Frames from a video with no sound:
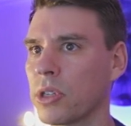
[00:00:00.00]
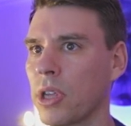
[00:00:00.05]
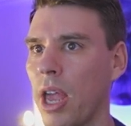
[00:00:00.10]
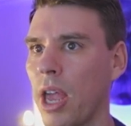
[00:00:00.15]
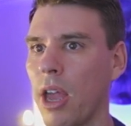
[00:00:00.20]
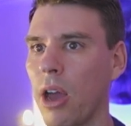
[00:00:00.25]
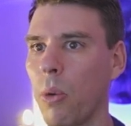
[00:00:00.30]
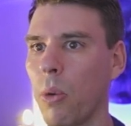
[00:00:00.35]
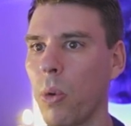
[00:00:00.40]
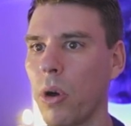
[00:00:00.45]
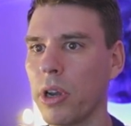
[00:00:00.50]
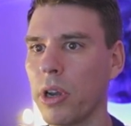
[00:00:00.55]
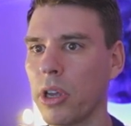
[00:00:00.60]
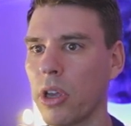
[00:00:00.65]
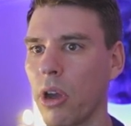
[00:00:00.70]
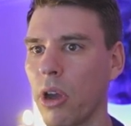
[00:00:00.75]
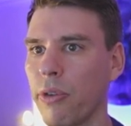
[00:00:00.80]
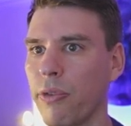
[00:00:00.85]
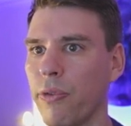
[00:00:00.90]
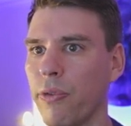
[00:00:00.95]
say I want to
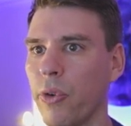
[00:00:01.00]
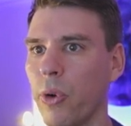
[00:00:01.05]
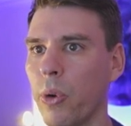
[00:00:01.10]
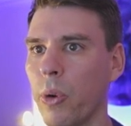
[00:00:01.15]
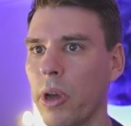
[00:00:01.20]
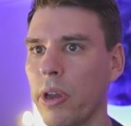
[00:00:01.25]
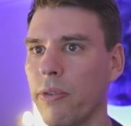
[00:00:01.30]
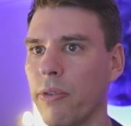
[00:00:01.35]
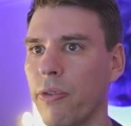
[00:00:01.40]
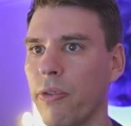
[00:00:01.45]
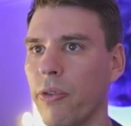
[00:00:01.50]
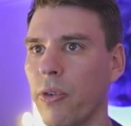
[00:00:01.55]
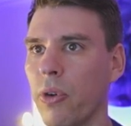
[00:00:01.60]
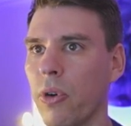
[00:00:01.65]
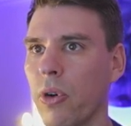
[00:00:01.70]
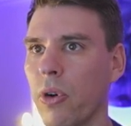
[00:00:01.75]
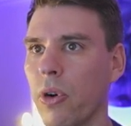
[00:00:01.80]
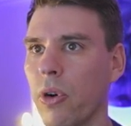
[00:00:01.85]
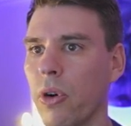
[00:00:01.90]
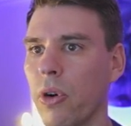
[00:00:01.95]
go forward
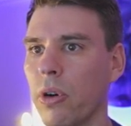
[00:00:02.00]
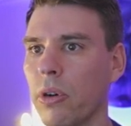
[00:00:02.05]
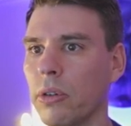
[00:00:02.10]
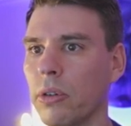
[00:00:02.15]
for,